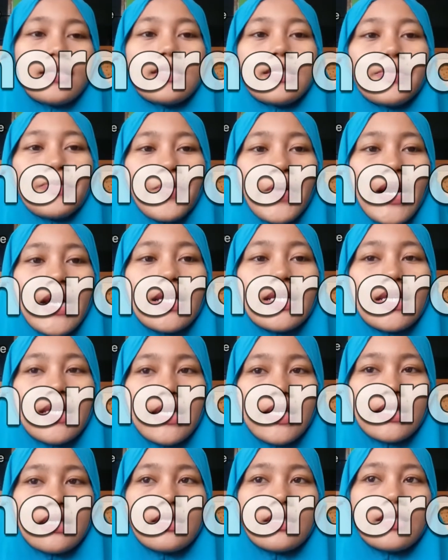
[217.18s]
The brain
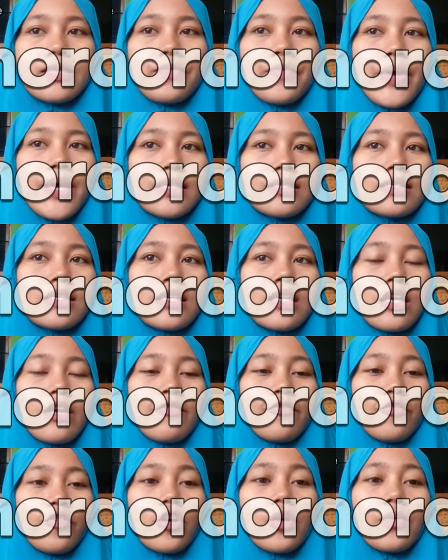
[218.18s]
is the basic
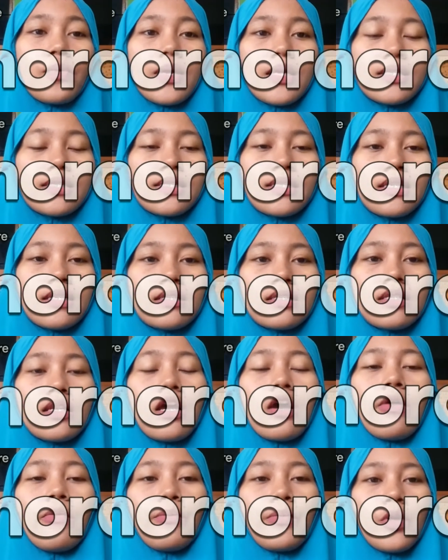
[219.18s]
information
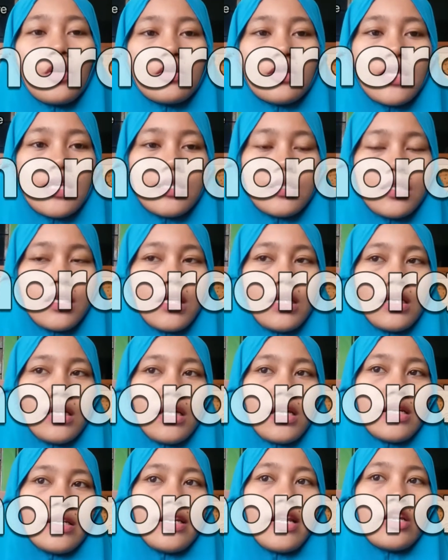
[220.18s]
processing
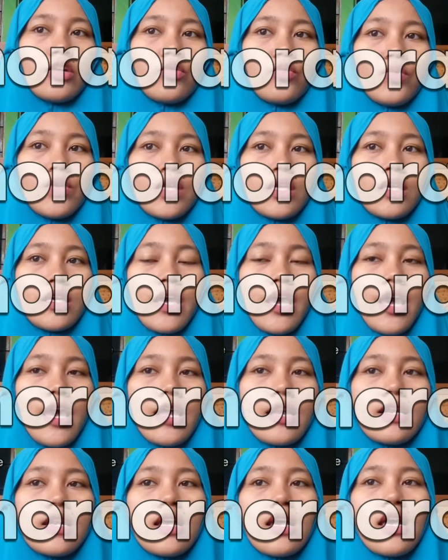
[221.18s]
that we
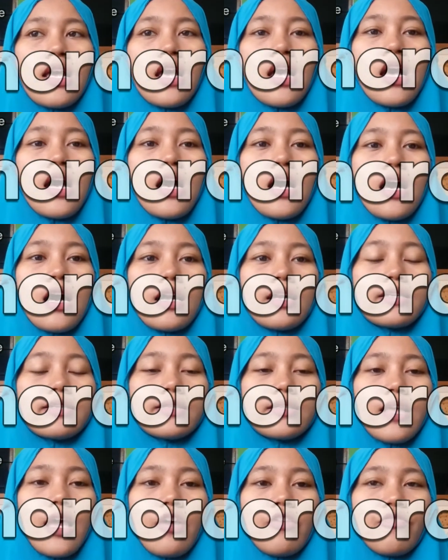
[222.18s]
can
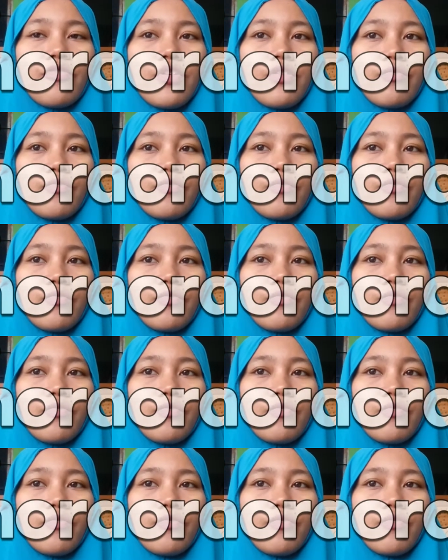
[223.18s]
receive